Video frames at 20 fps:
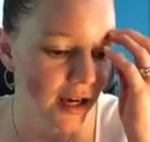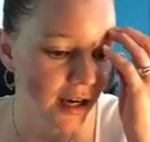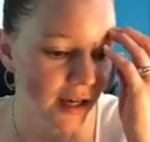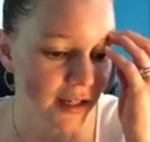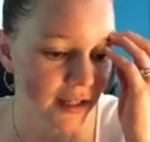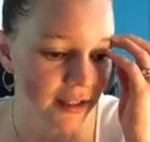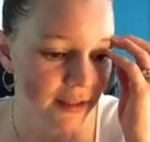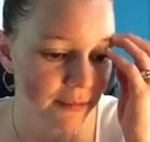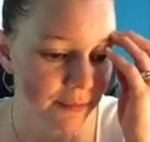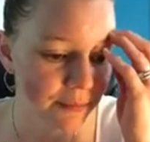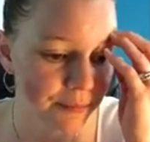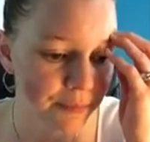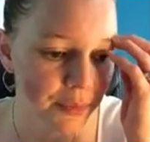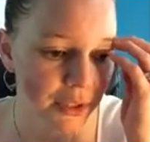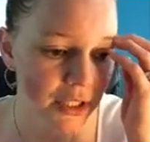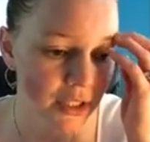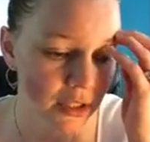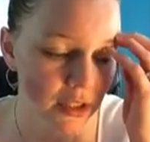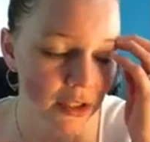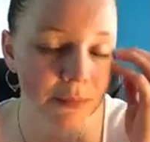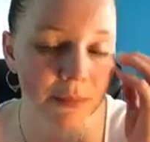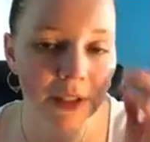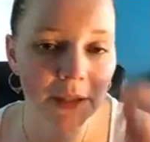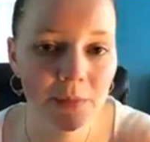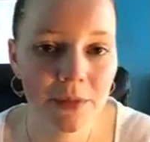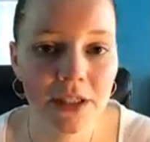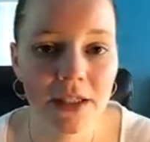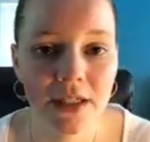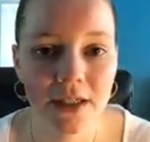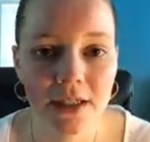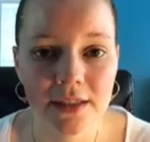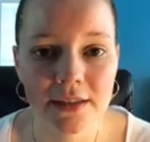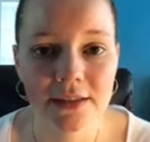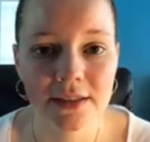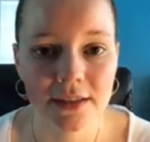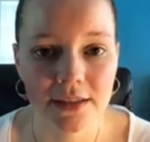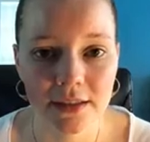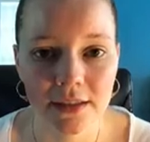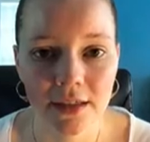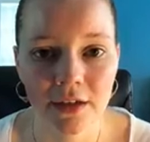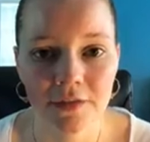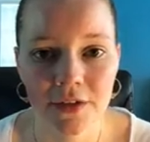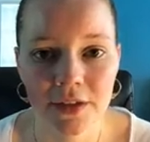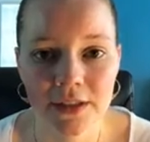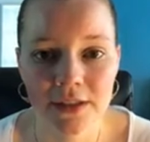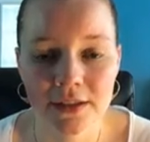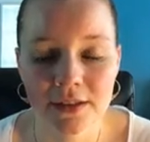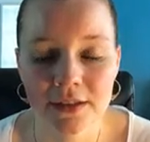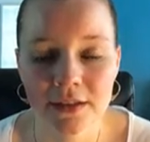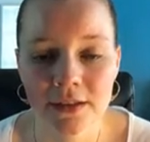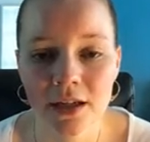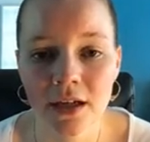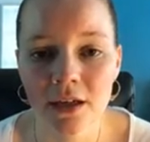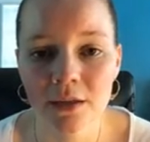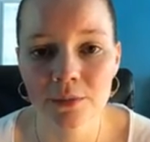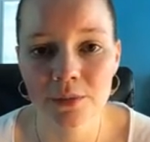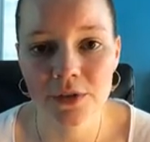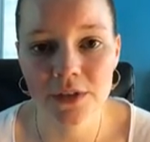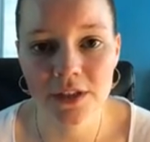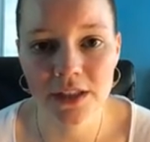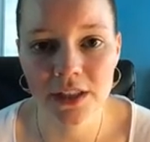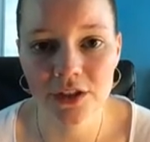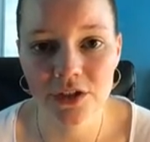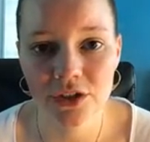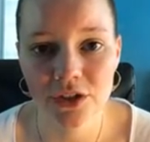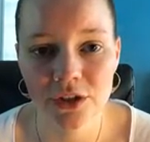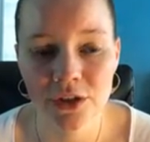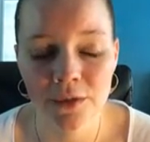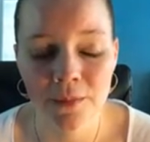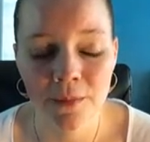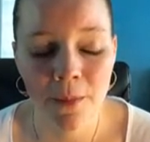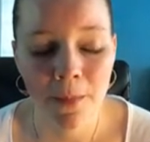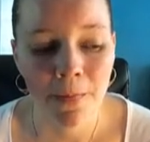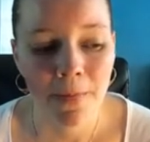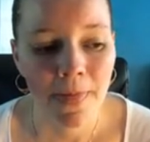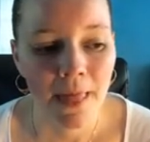But it could be because of his tongue procedure.